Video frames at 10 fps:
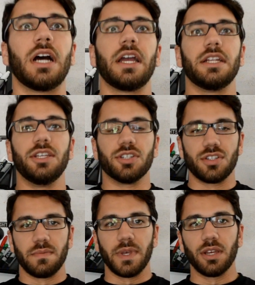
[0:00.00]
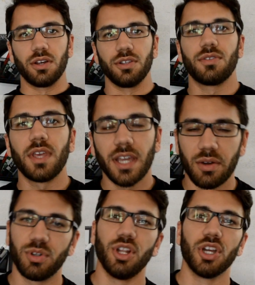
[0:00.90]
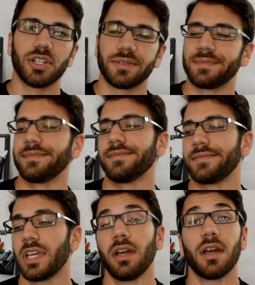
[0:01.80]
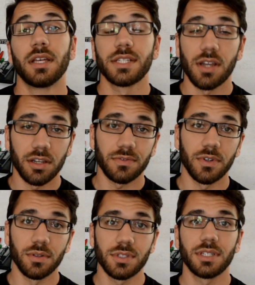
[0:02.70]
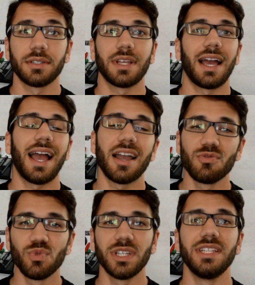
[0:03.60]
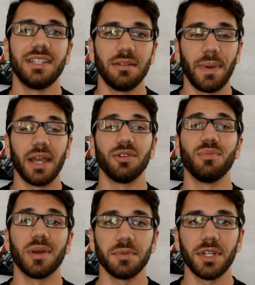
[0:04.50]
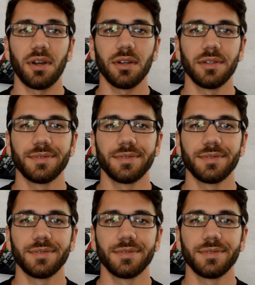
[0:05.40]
Ay, Dios mío, you think I would learn? Sorry folks, I really need to buy a new memory card.